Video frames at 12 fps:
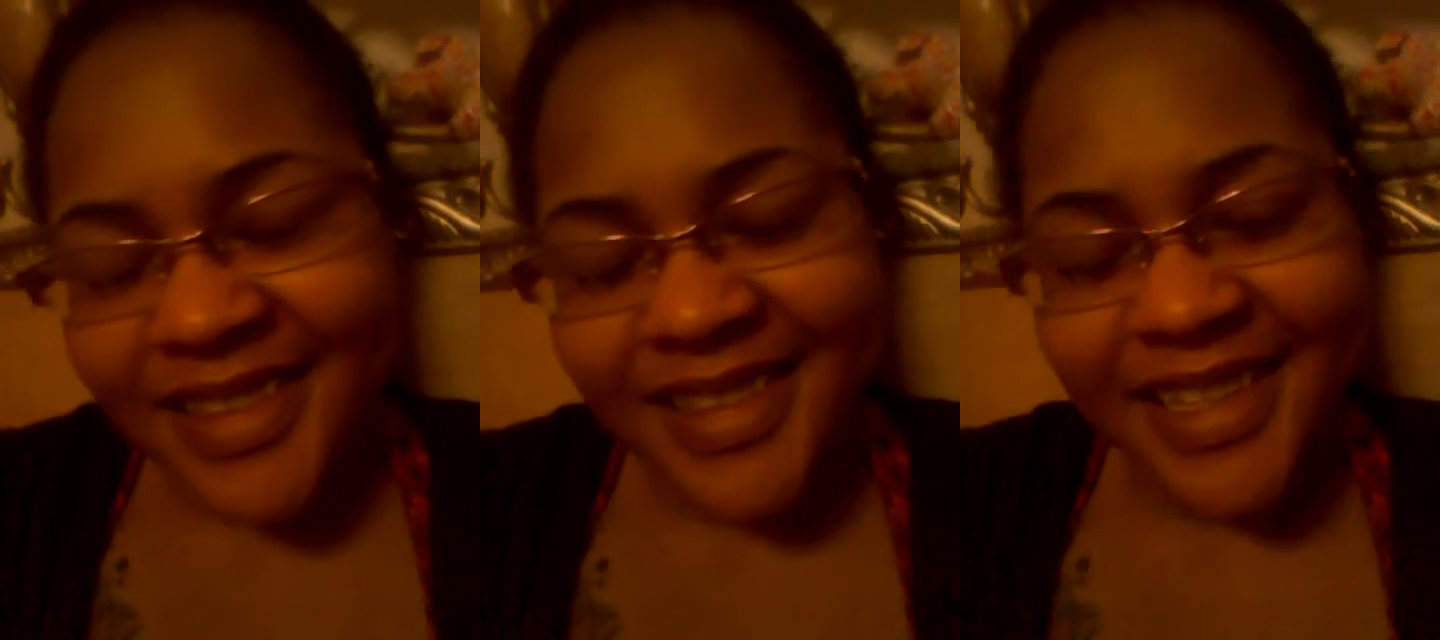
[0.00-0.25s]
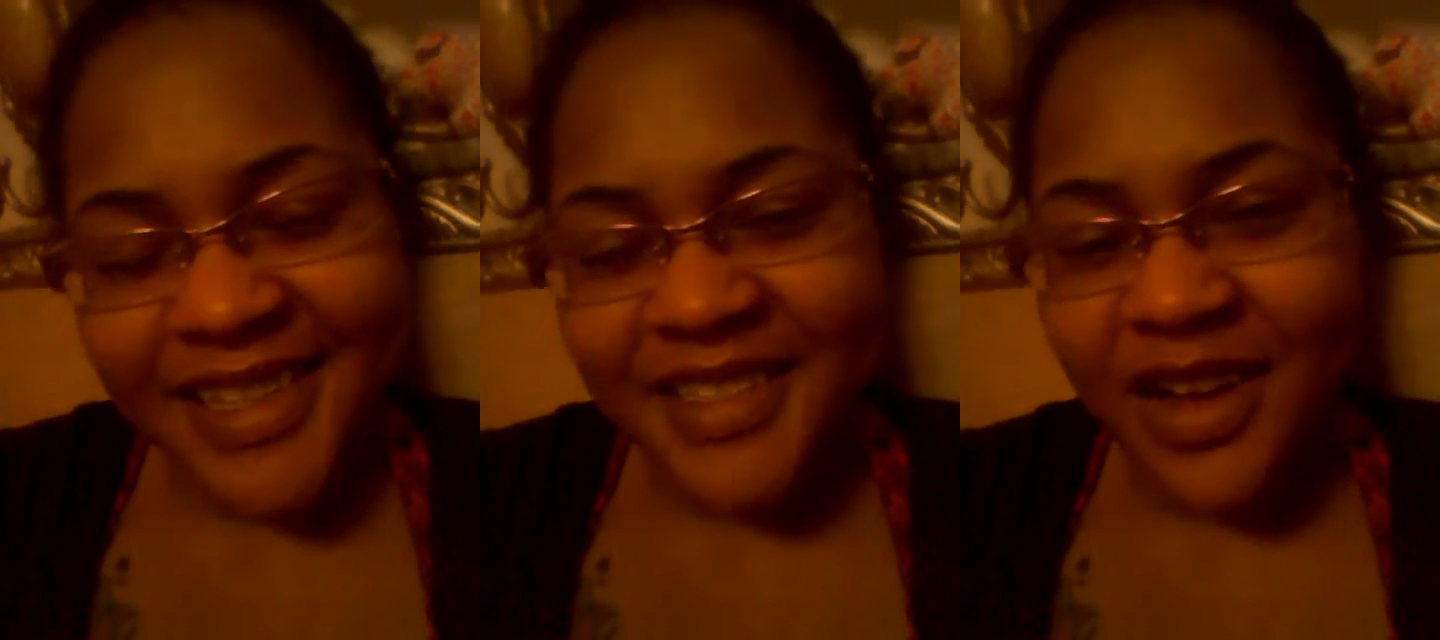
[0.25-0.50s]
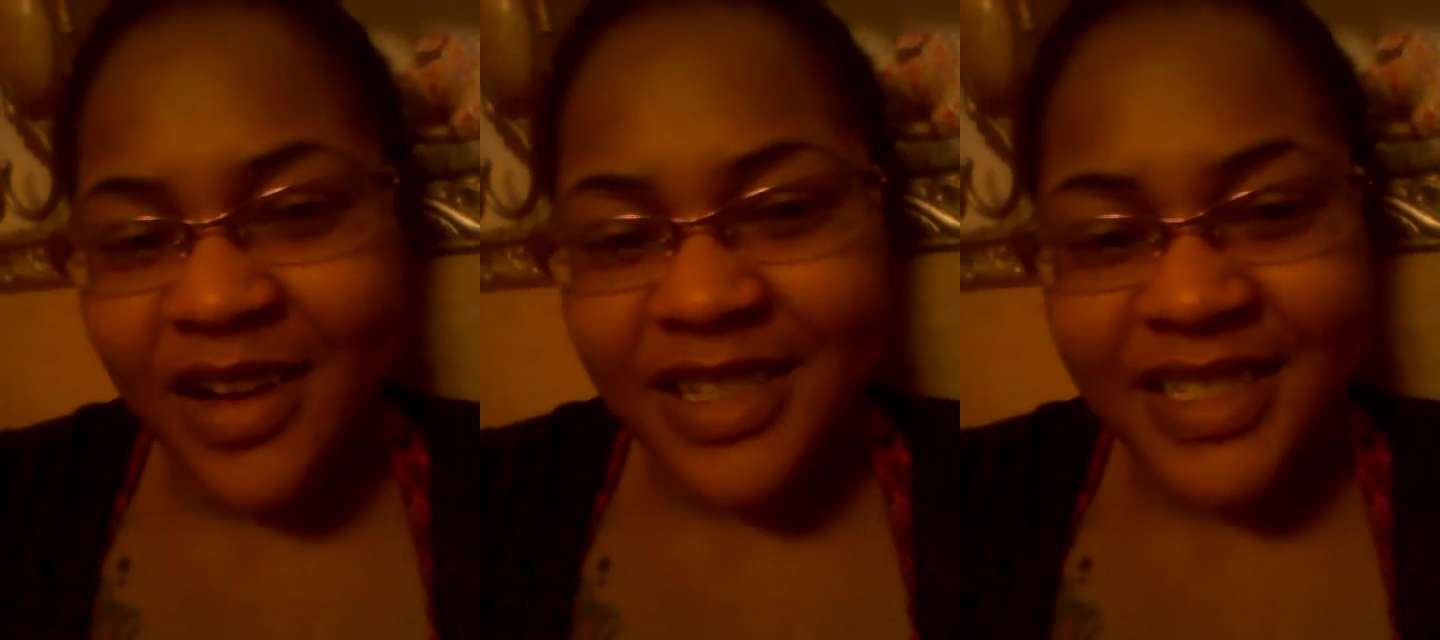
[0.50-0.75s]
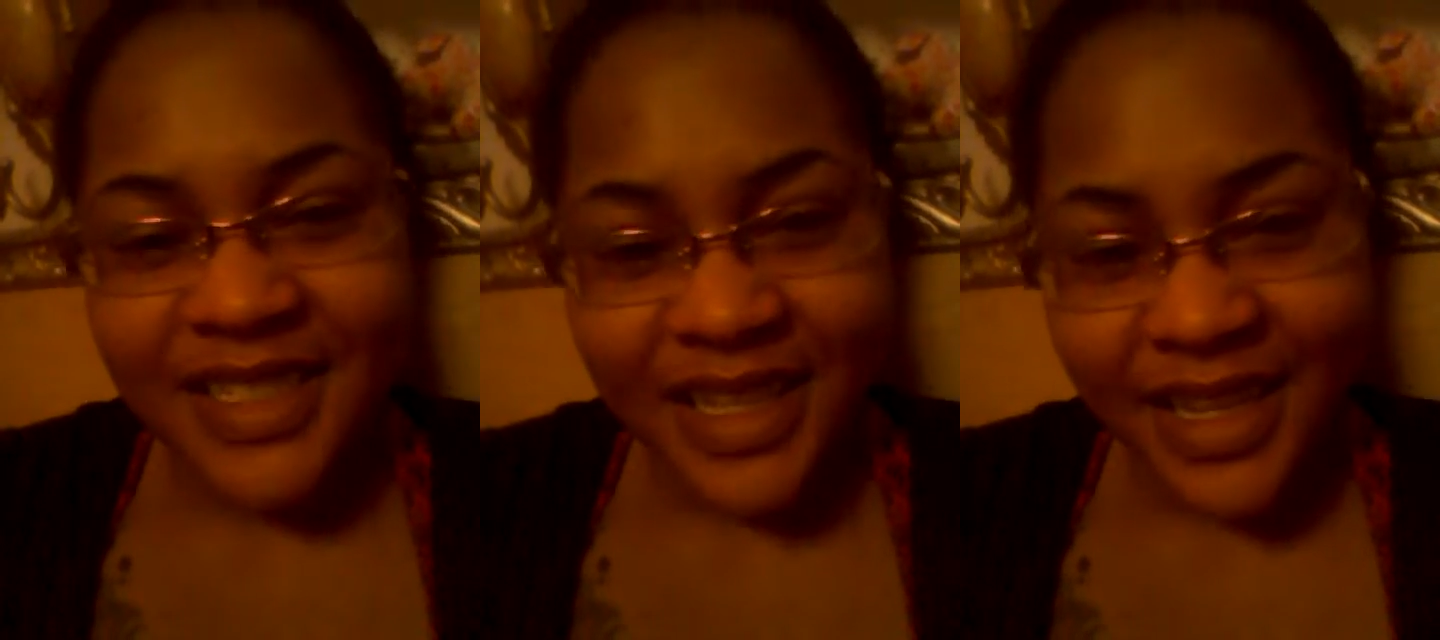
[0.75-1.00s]

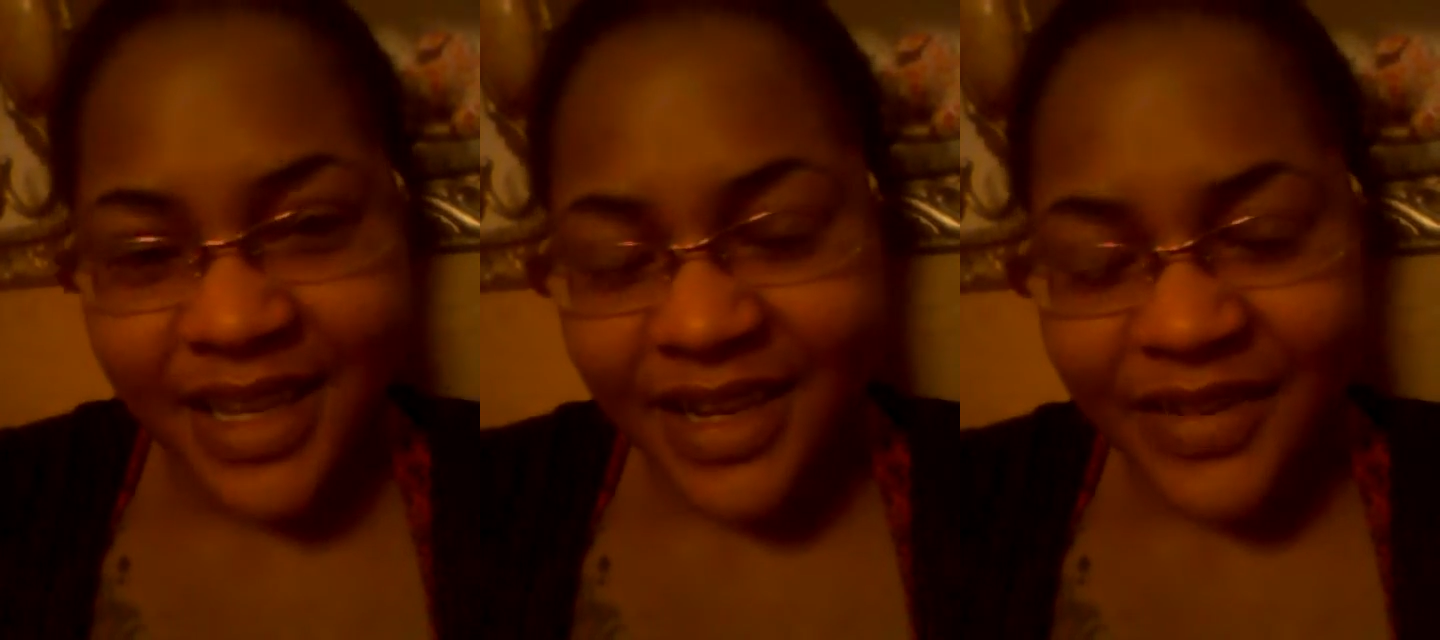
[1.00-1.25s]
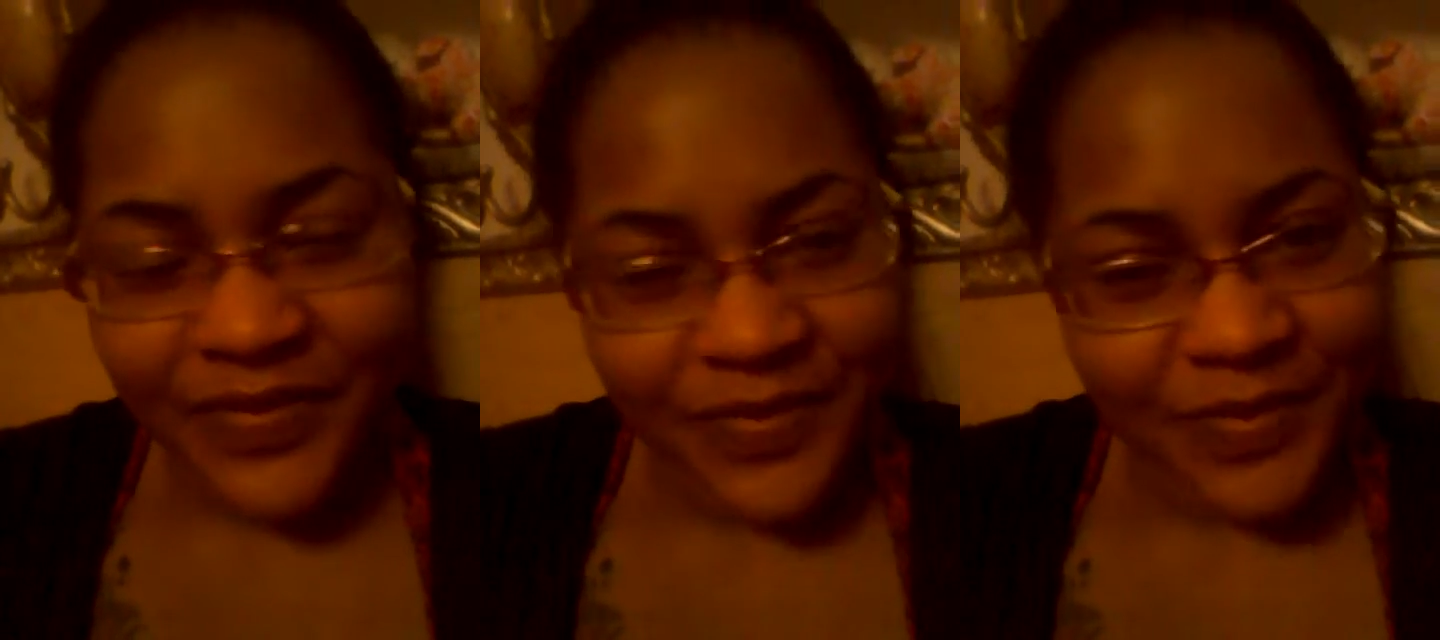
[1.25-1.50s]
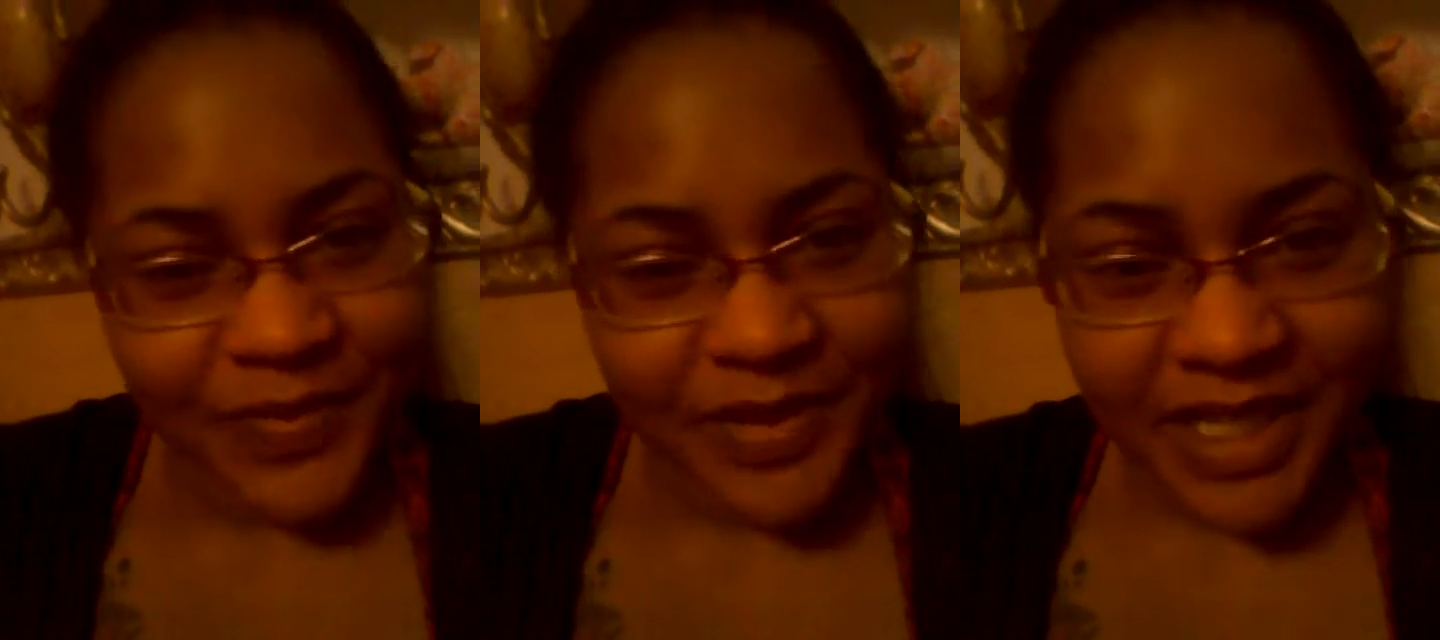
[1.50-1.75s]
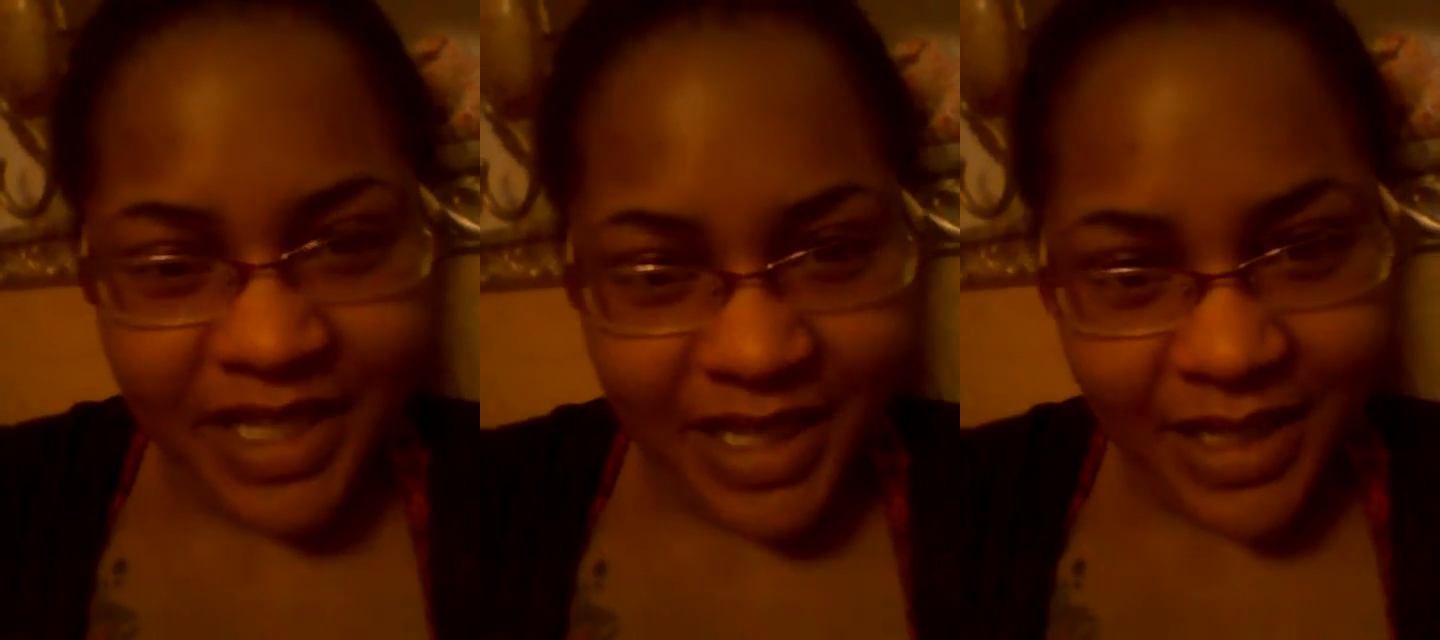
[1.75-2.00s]
exhausted,
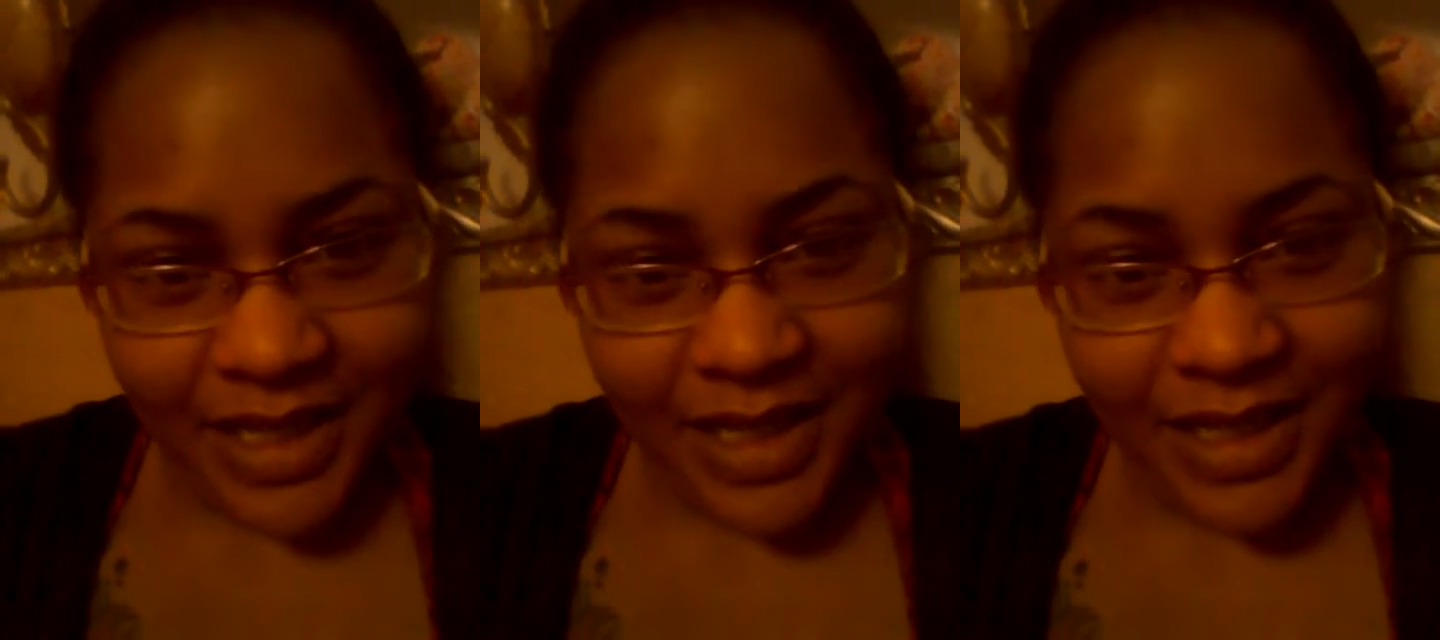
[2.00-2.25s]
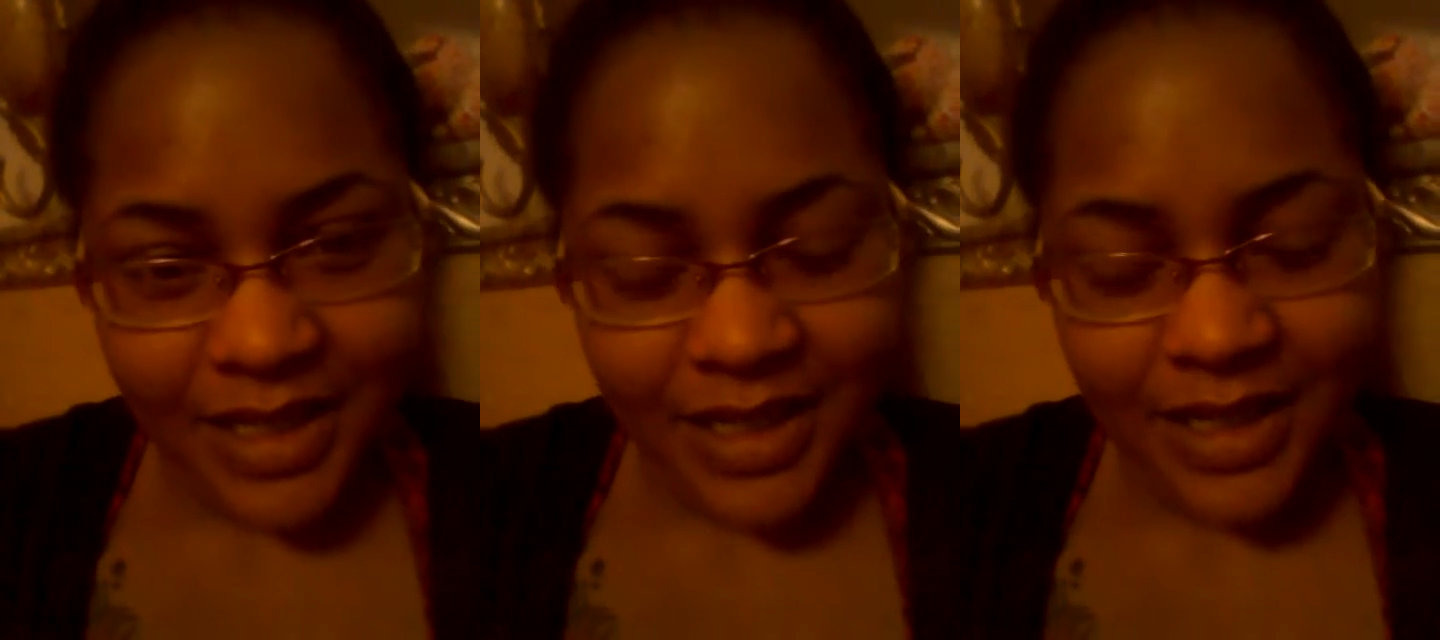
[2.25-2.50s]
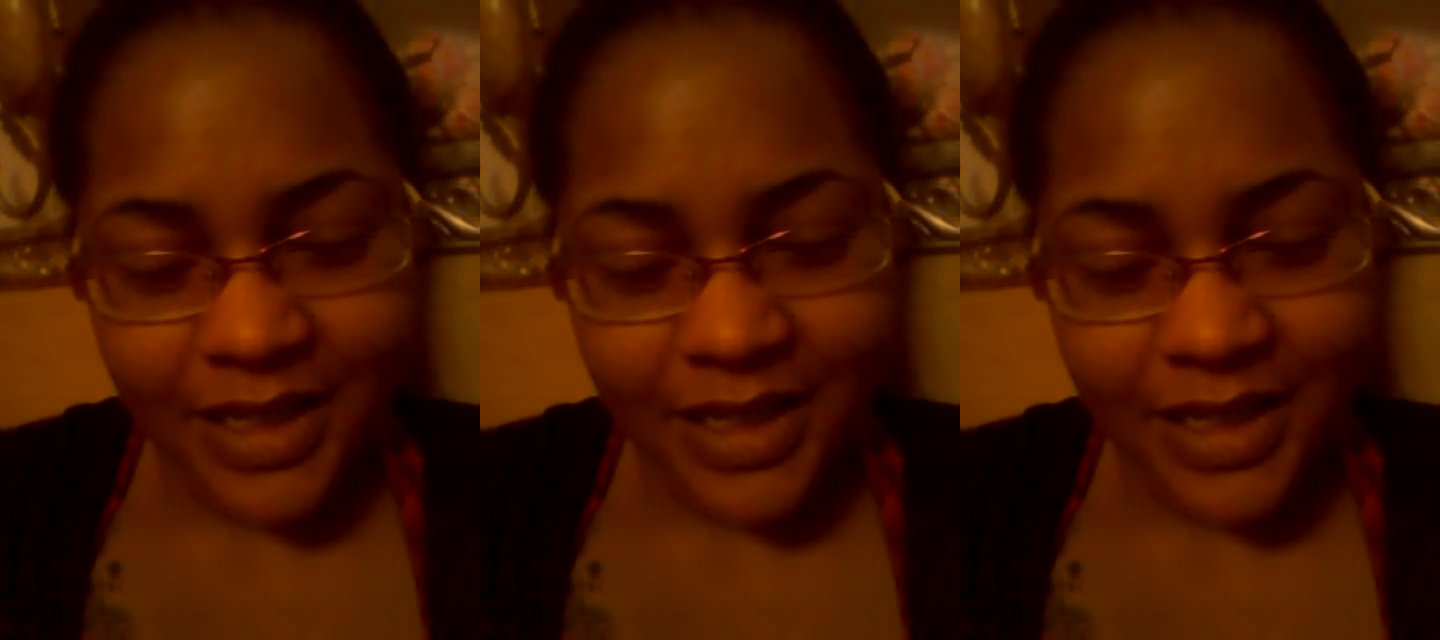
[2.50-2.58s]
fatigue,